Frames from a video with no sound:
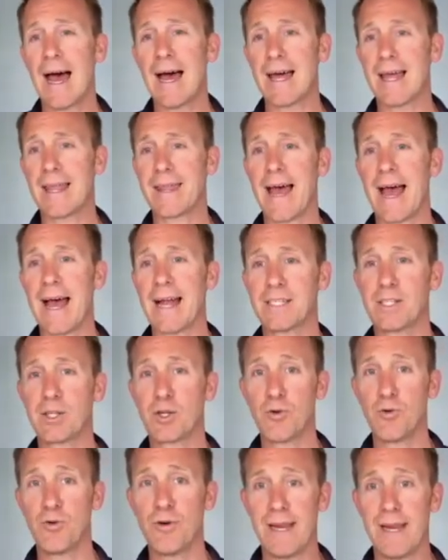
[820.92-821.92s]
That
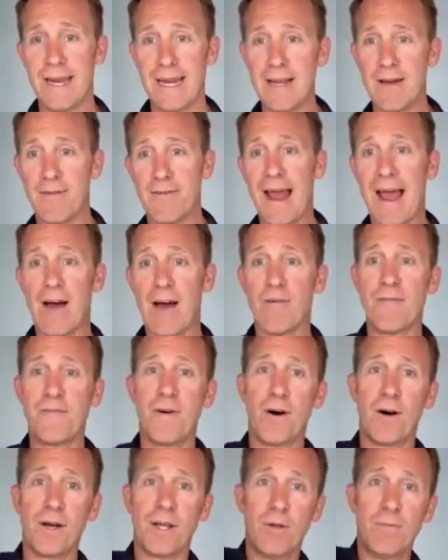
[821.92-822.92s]
degree of how
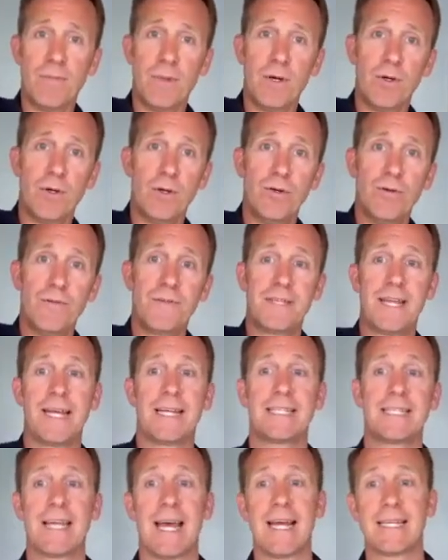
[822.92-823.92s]
far you move
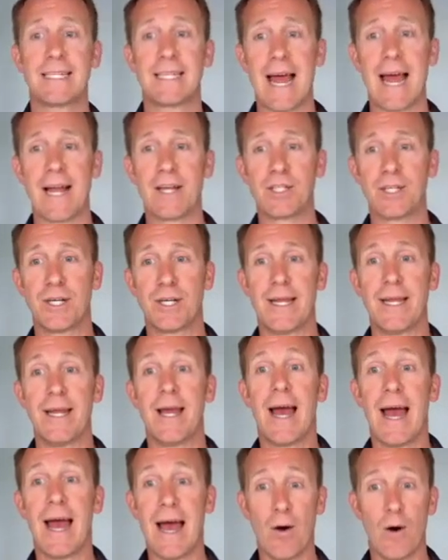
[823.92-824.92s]
dictates actually
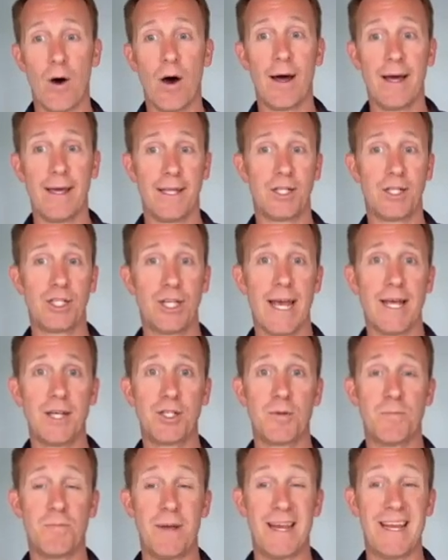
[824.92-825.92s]
how high the chair
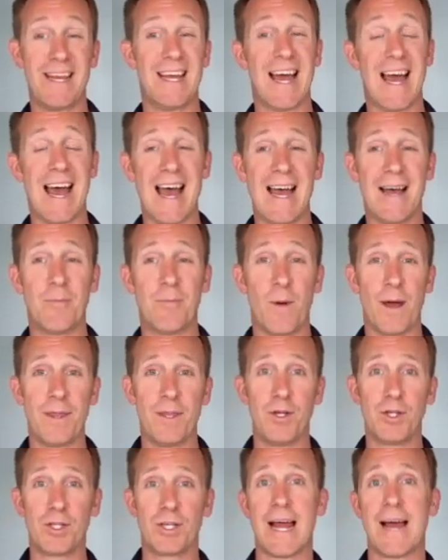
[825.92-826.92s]
should be and whether you
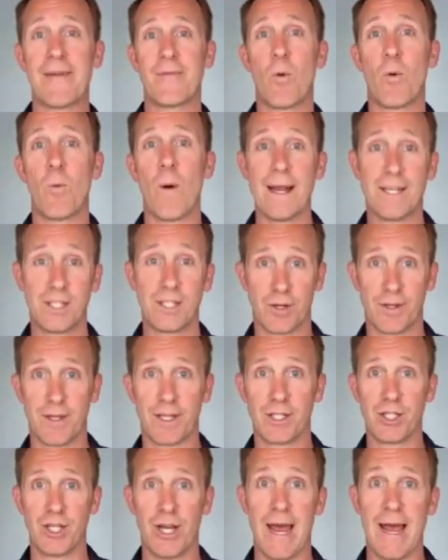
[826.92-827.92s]
should have a wedge on the
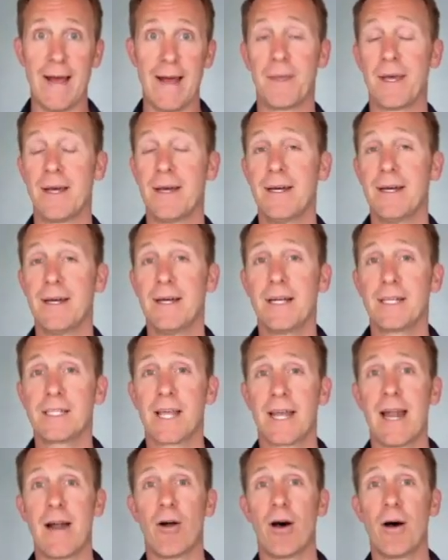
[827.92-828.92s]
chair. So
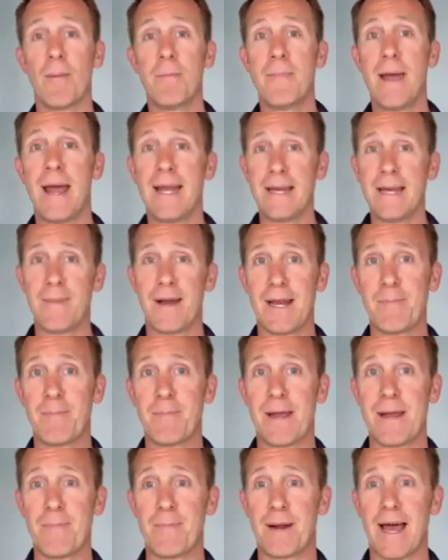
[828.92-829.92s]
there are many, many
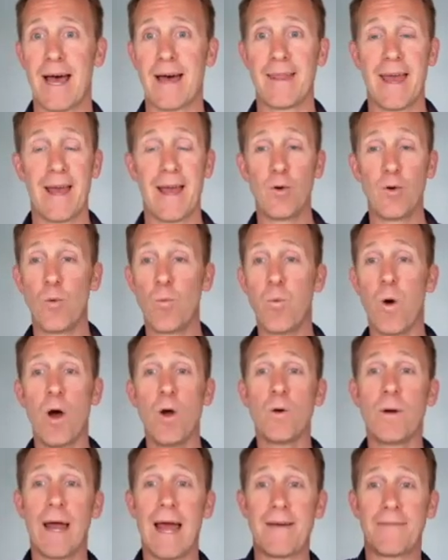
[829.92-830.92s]
people out there who
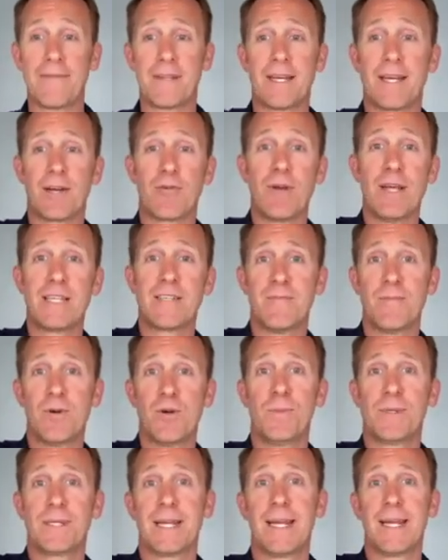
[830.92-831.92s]
won't have the degrees of
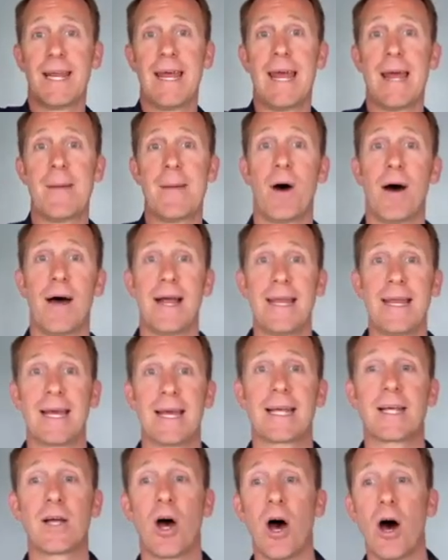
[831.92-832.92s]
movement in the hip, i.e. it
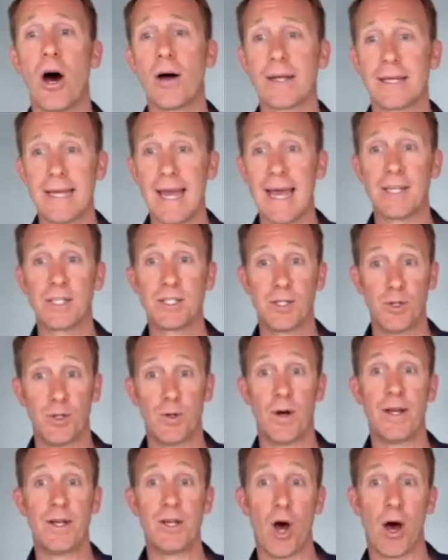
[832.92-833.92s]
can't get to
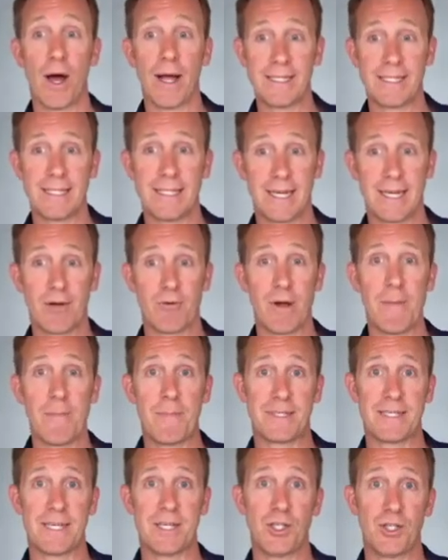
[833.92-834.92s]
a 90-degree
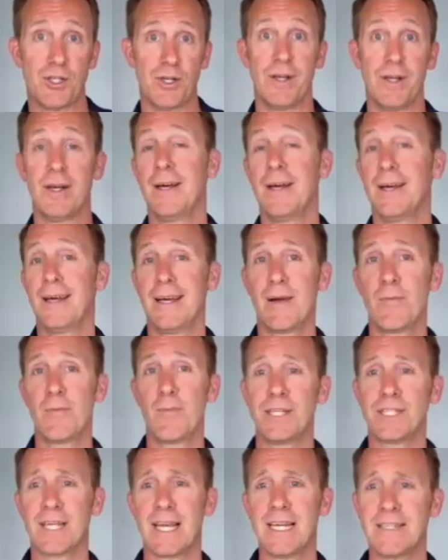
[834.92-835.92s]
position, in
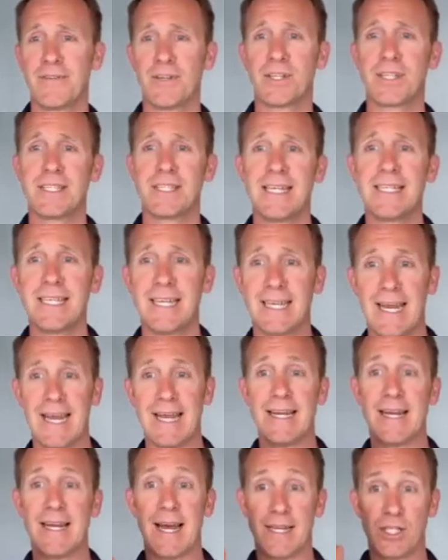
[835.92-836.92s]
which case if you're sitting
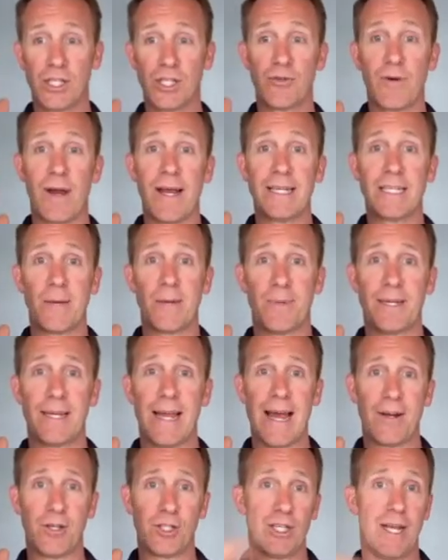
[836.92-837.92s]
in a straight up and
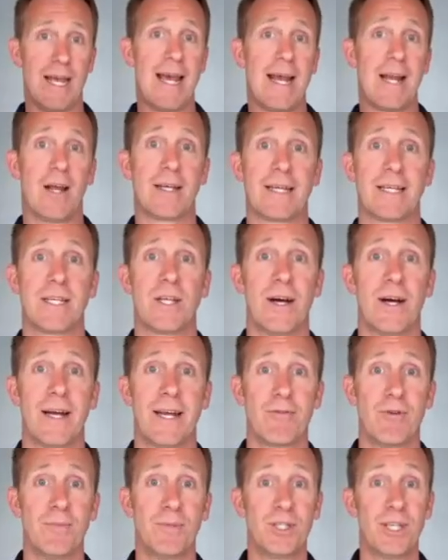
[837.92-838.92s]
down chair, like a dining
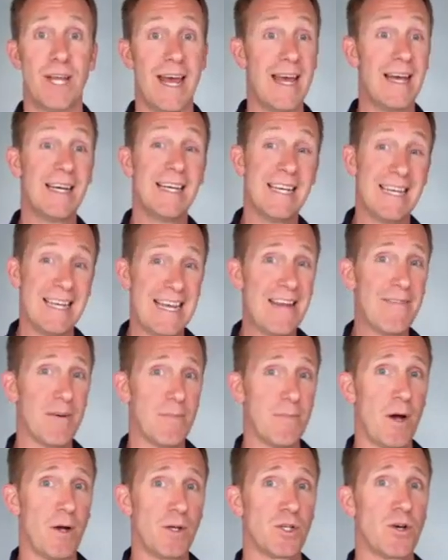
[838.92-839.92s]
room chair, even
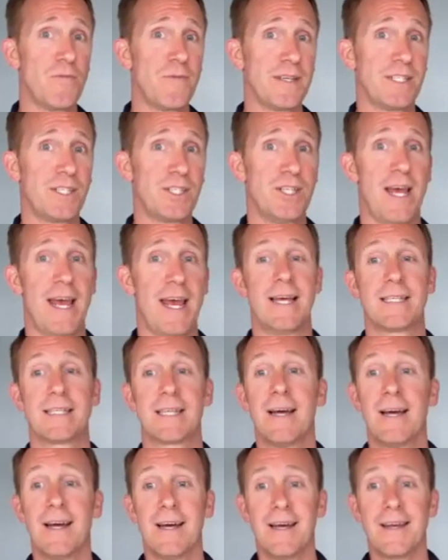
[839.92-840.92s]
most office chairs,
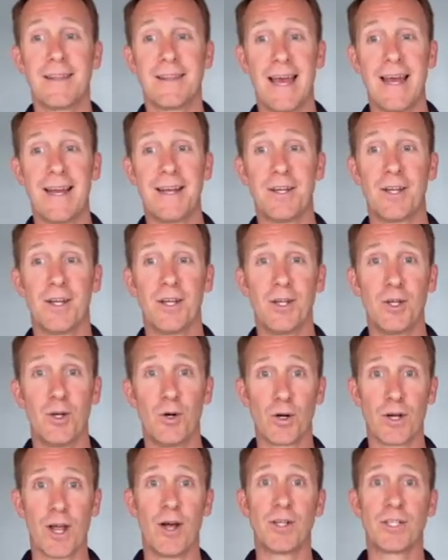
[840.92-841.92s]
then you're
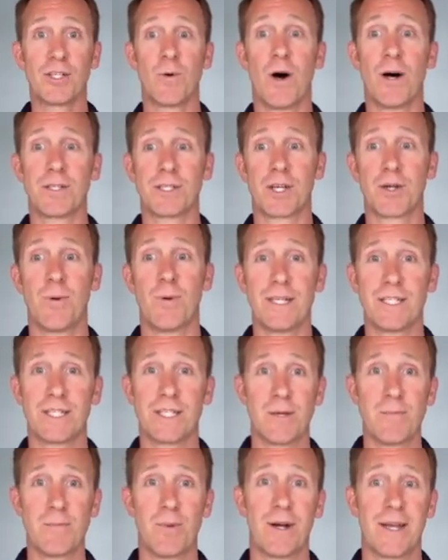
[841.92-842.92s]
going to ask a question of
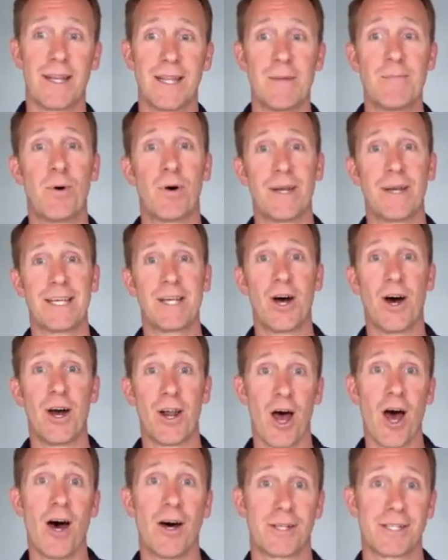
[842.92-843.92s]
the body that the body
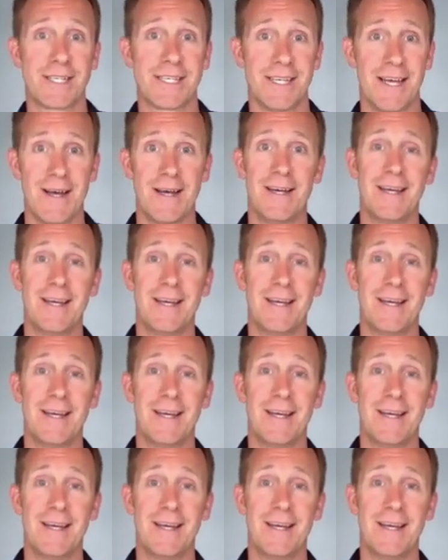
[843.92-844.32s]
can't answer.